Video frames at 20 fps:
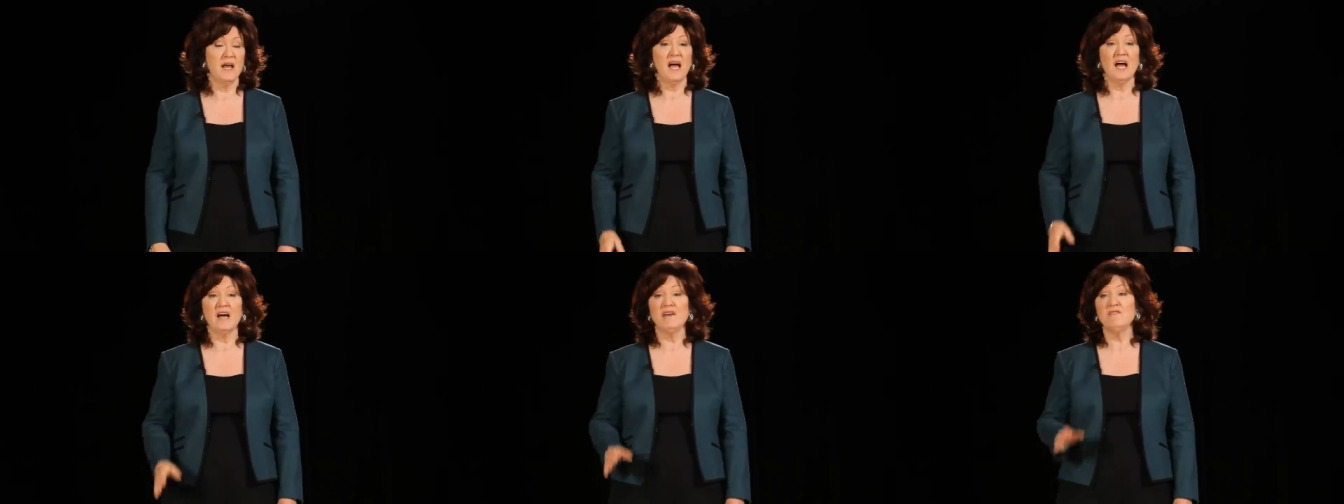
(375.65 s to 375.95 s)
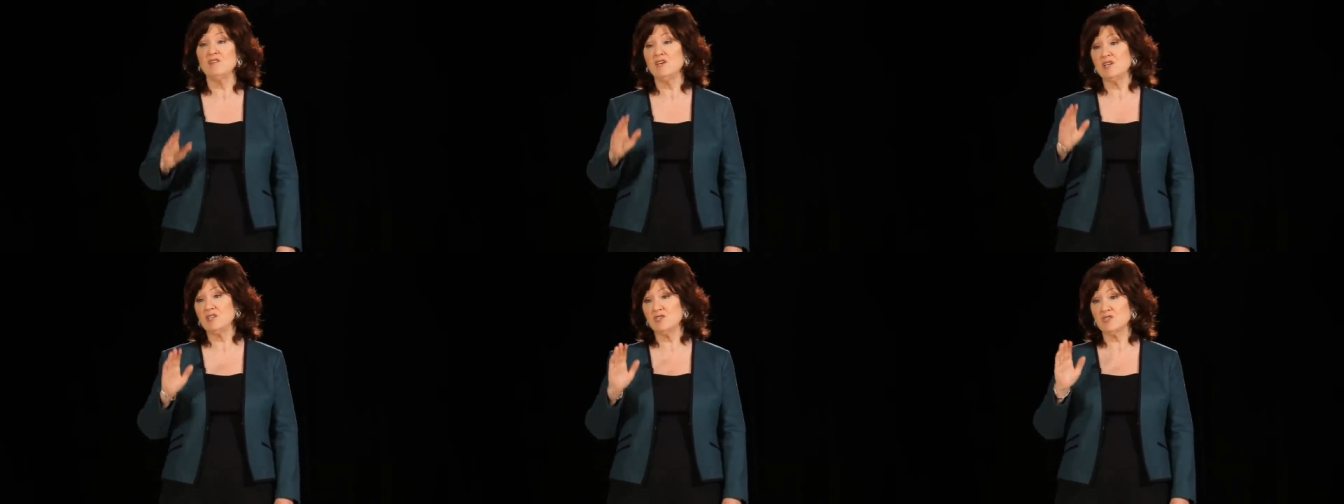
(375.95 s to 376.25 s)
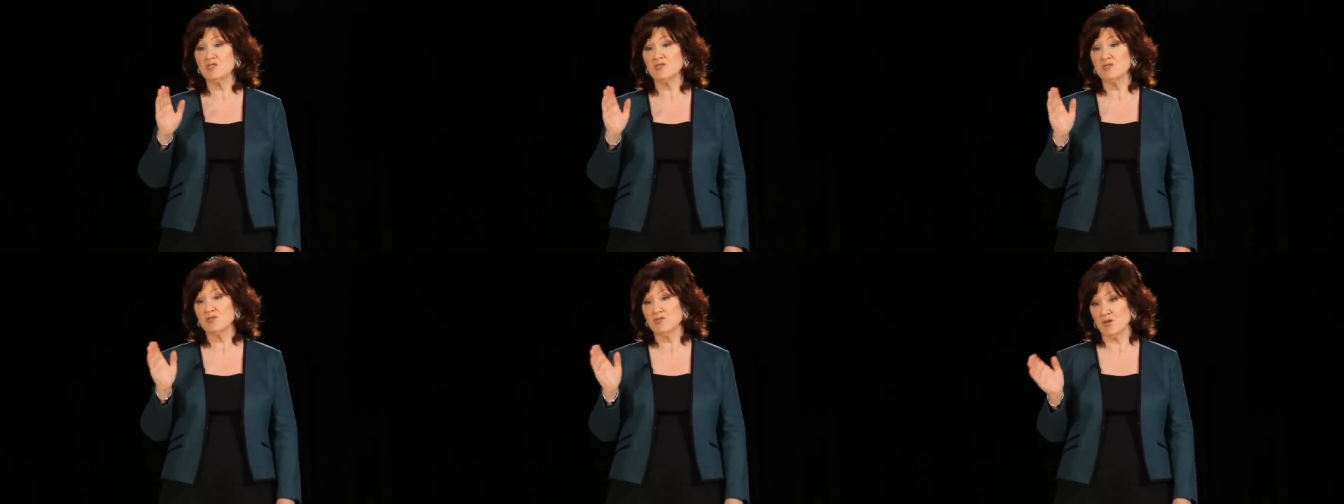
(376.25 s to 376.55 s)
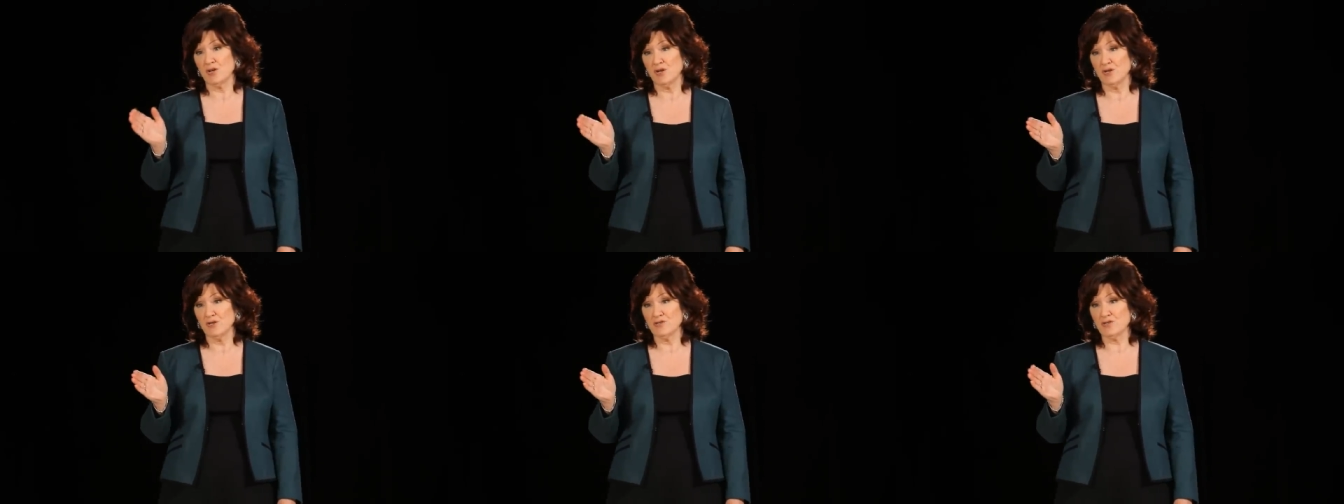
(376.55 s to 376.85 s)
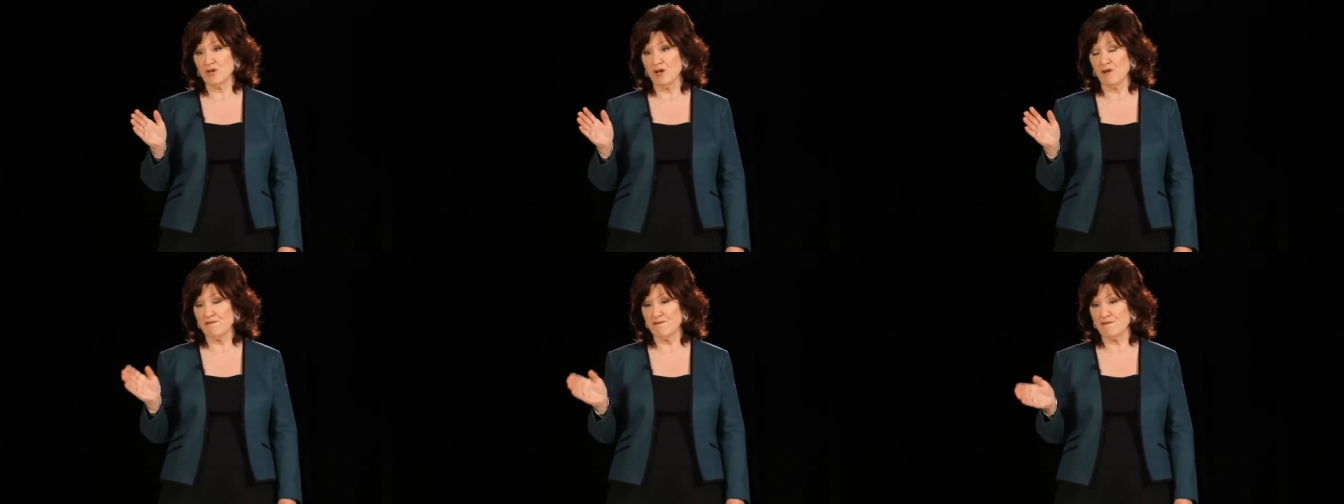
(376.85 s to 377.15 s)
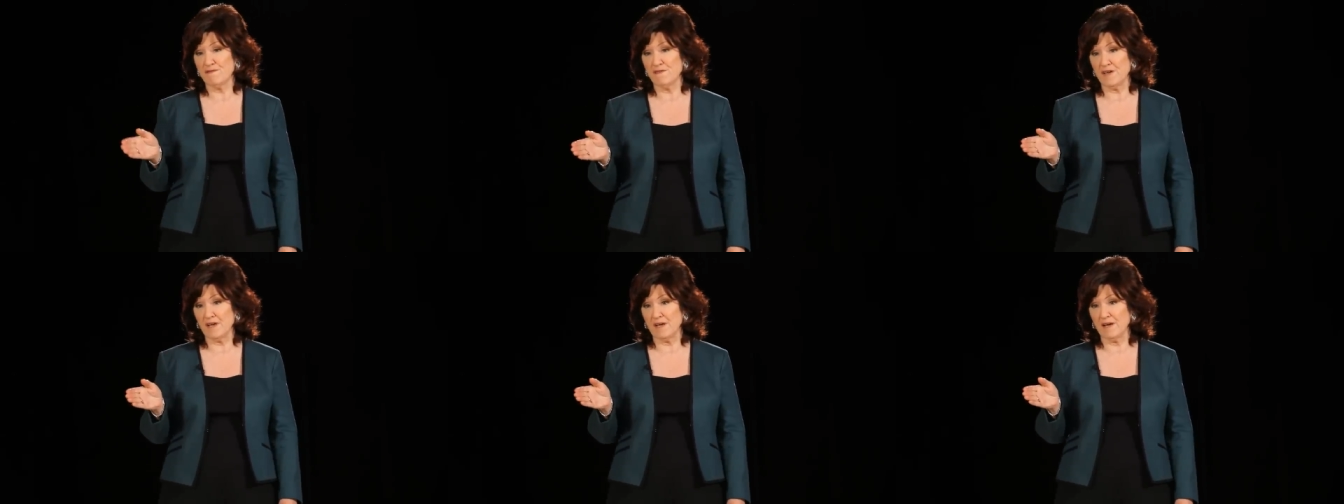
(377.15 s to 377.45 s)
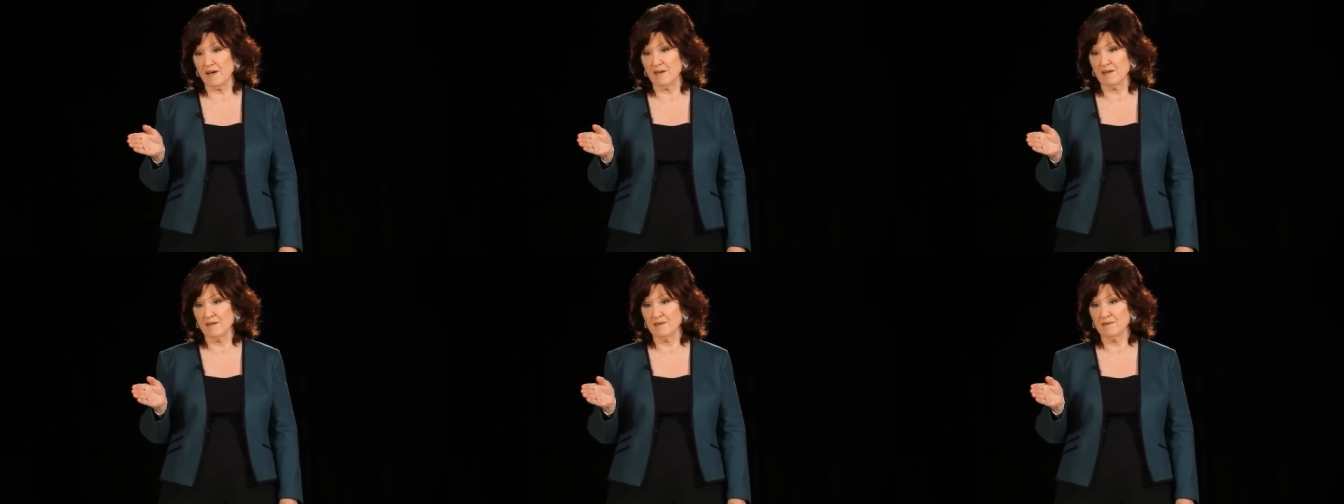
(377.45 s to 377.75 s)
and this turns off
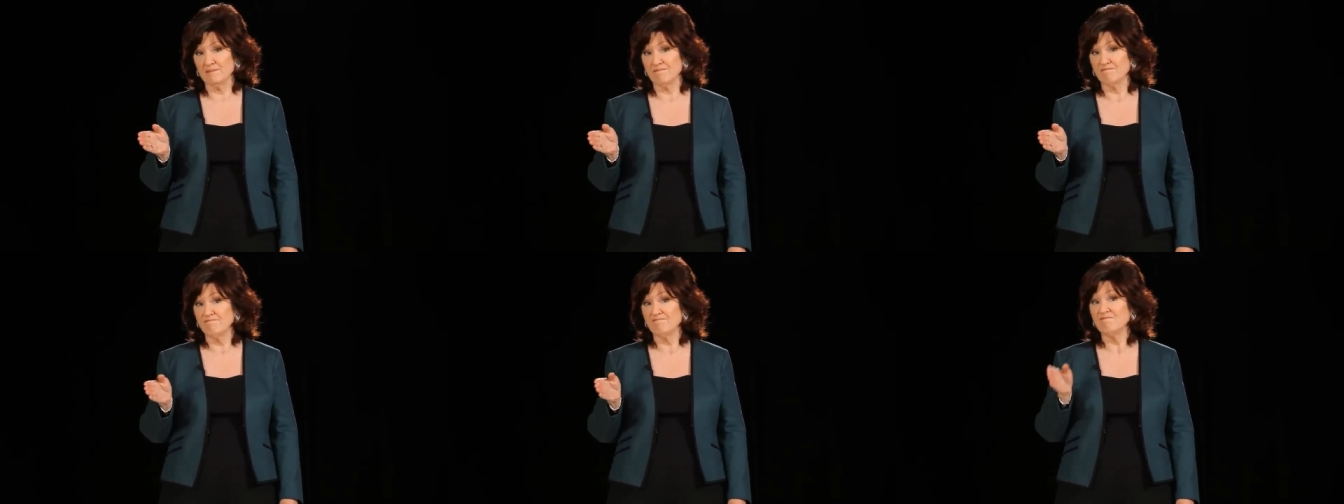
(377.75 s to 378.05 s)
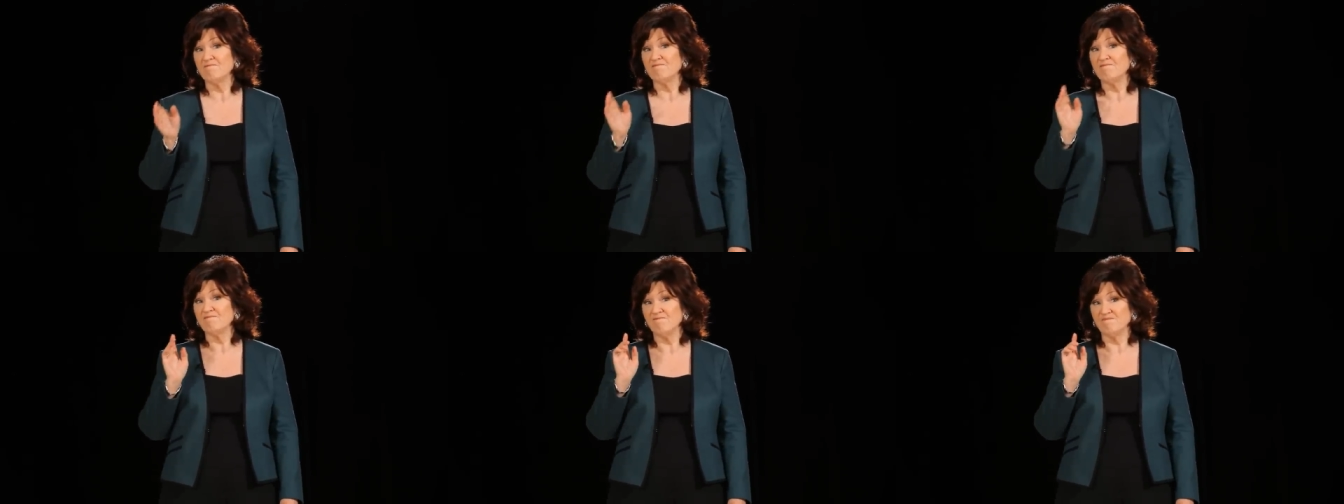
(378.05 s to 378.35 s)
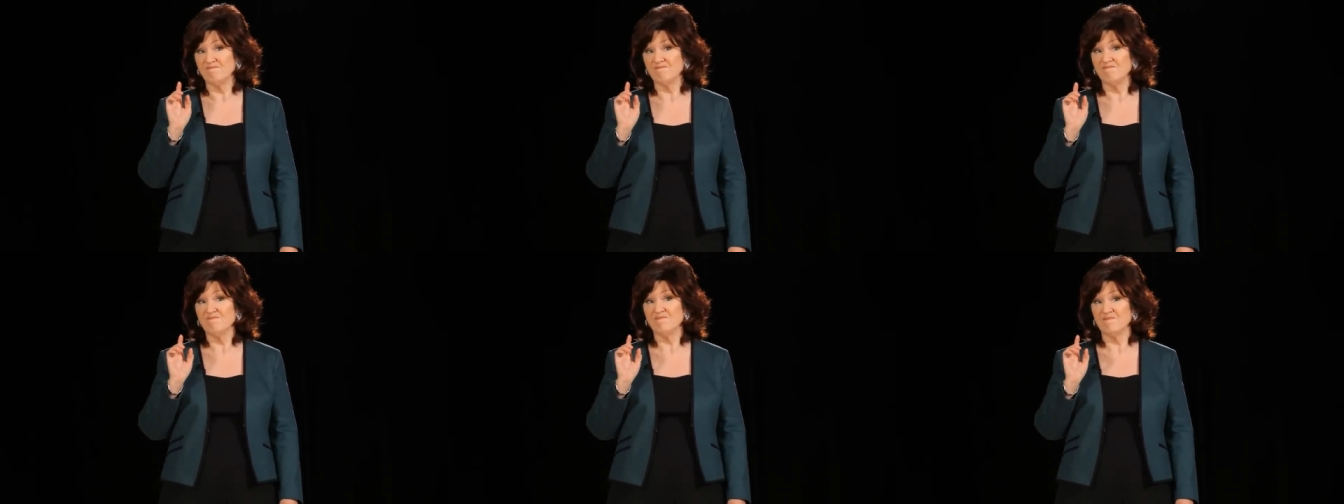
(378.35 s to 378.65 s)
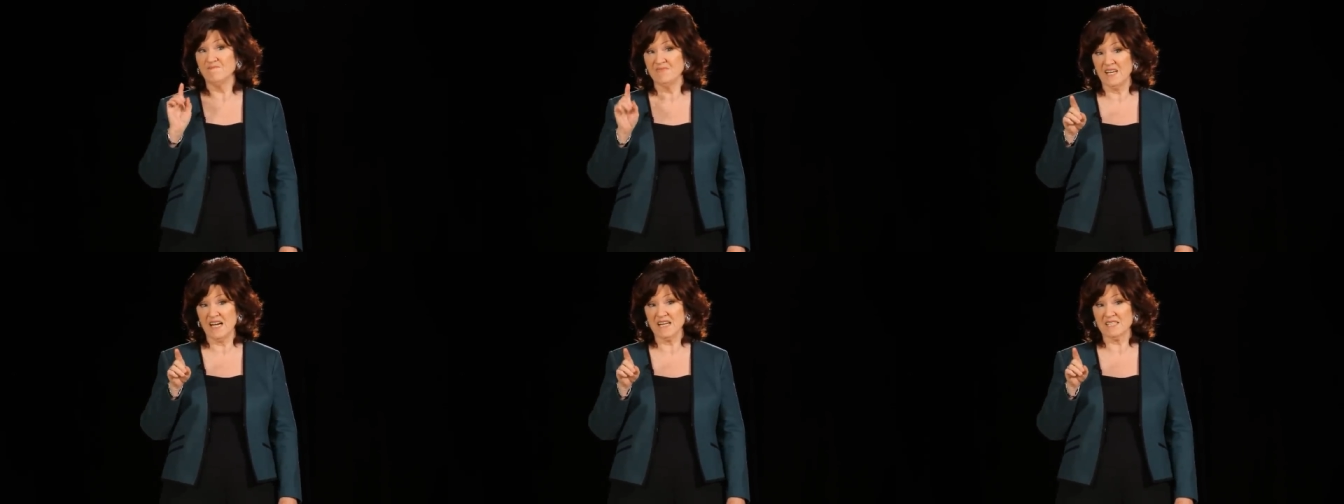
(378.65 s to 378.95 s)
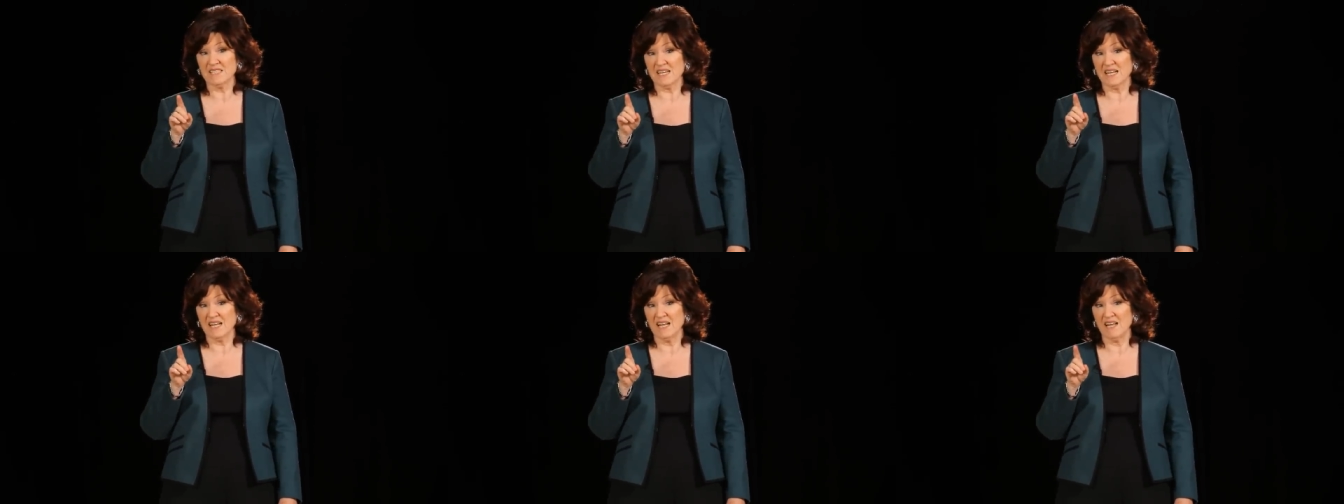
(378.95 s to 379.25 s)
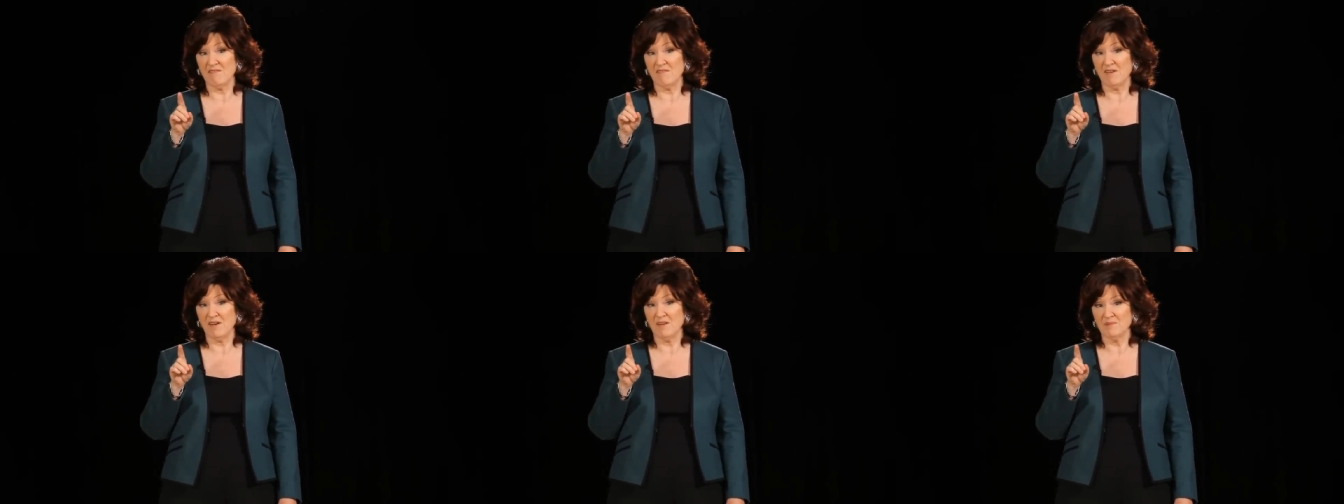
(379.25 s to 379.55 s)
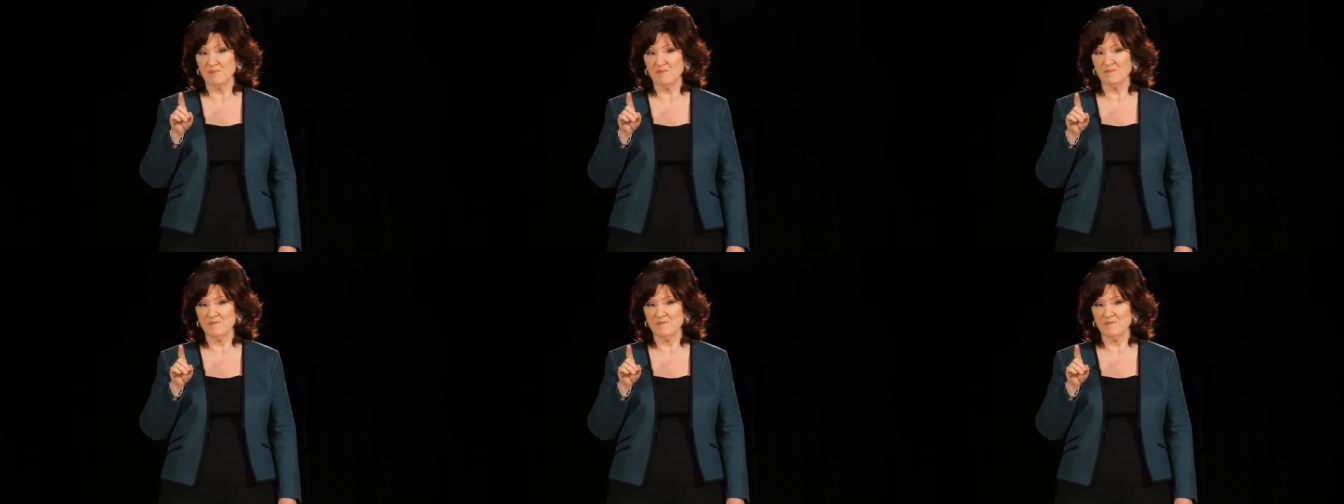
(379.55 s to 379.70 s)
fear. That's clever.